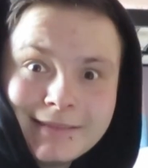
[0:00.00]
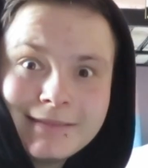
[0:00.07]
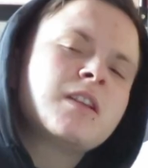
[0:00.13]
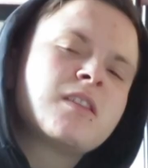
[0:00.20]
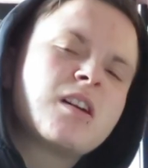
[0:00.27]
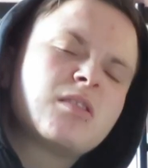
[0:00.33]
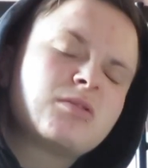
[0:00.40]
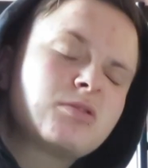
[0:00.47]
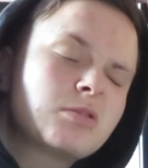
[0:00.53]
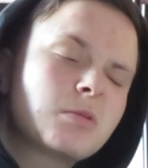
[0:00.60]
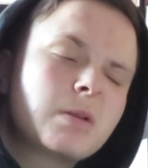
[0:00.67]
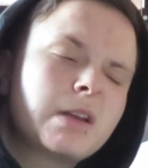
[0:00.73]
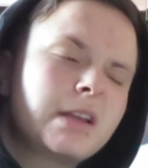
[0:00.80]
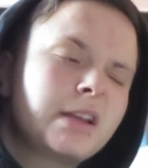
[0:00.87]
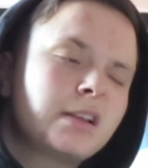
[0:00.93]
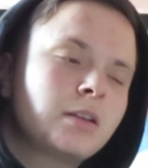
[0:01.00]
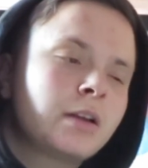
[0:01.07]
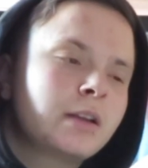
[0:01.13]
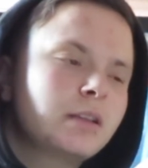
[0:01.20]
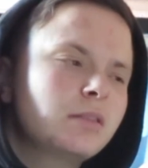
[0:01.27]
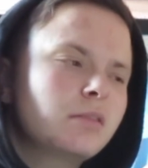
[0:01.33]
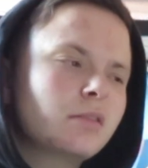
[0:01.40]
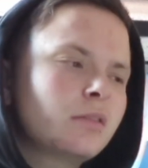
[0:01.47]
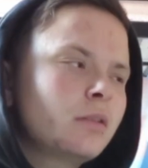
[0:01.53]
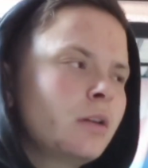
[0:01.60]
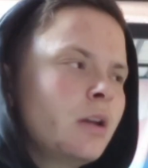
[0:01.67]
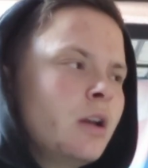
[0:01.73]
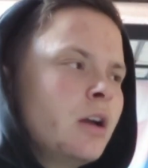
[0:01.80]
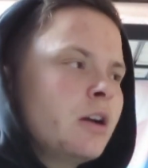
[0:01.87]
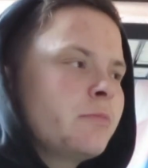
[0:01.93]
Hopefully they'll do it. Like,
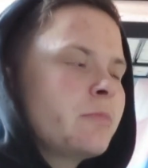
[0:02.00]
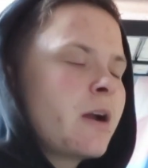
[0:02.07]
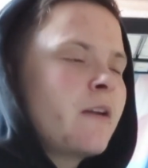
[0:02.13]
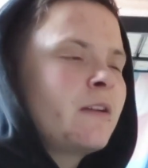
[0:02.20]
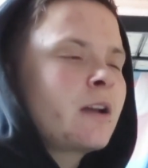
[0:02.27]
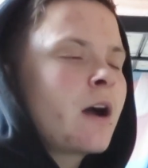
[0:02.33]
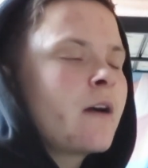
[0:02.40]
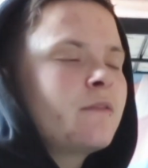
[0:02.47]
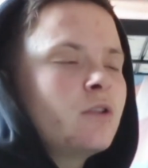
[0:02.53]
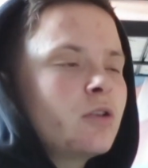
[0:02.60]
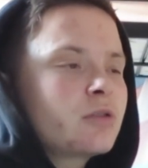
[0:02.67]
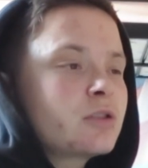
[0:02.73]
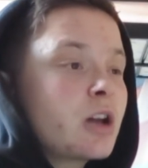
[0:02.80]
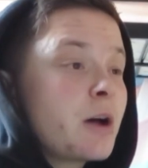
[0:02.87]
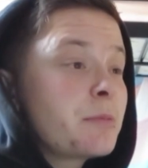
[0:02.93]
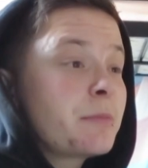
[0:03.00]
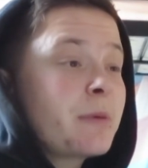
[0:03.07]
apparently, I've looked up,